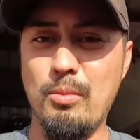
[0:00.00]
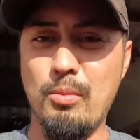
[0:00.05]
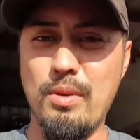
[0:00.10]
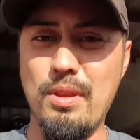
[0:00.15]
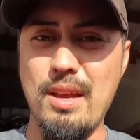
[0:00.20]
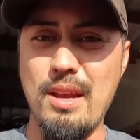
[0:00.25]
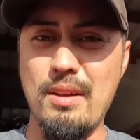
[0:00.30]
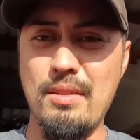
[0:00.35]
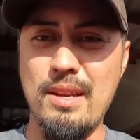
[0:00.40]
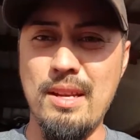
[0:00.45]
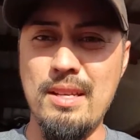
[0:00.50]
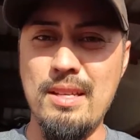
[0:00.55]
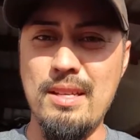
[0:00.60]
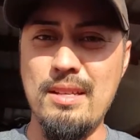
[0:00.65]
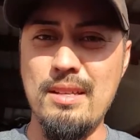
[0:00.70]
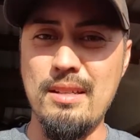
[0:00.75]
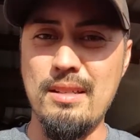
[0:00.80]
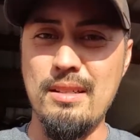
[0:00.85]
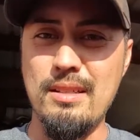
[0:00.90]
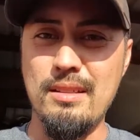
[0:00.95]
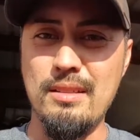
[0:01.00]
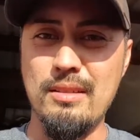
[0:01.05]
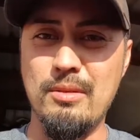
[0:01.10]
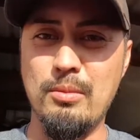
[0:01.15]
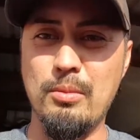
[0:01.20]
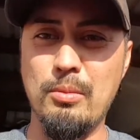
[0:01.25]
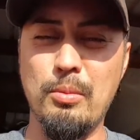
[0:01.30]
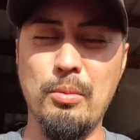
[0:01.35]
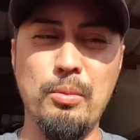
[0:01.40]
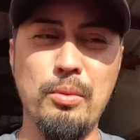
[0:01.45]
without any uh,
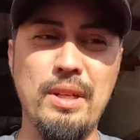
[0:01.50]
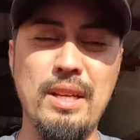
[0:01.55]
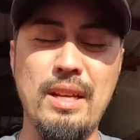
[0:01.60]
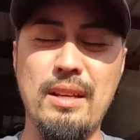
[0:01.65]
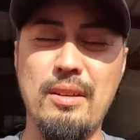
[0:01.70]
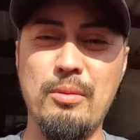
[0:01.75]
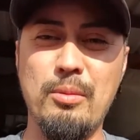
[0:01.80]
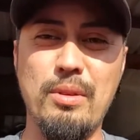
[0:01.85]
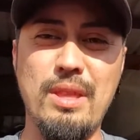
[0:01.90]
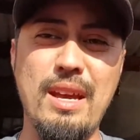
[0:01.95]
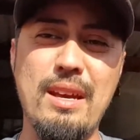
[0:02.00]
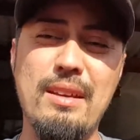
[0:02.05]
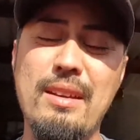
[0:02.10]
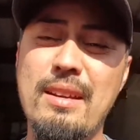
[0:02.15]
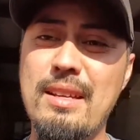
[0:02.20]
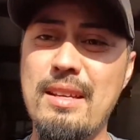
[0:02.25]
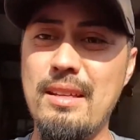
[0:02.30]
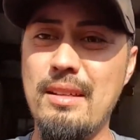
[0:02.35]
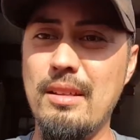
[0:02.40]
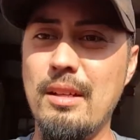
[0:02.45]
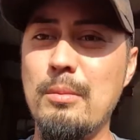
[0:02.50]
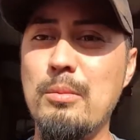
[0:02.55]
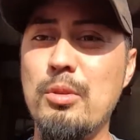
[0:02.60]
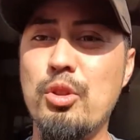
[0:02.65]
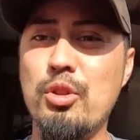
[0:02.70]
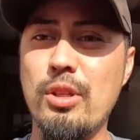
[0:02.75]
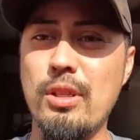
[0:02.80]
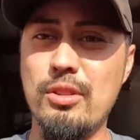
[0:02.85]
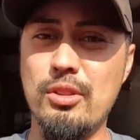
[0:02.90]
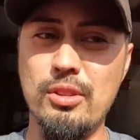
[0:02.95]
when it without any
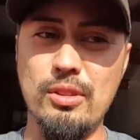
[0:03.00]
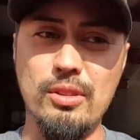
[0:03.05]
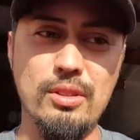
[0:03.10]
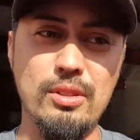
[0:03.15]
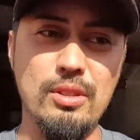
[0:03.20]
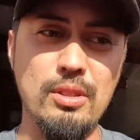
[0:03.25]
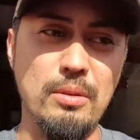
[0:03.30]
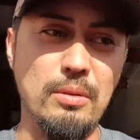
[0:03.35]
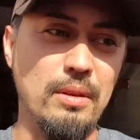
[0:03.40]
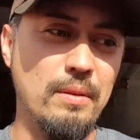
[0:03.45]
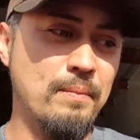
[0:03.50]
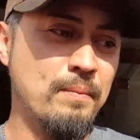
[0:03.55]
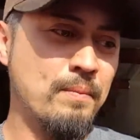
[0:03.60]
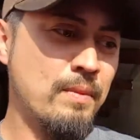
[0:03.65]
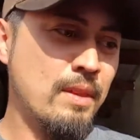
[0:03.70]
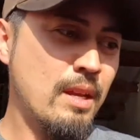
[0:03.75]
obstructions to it.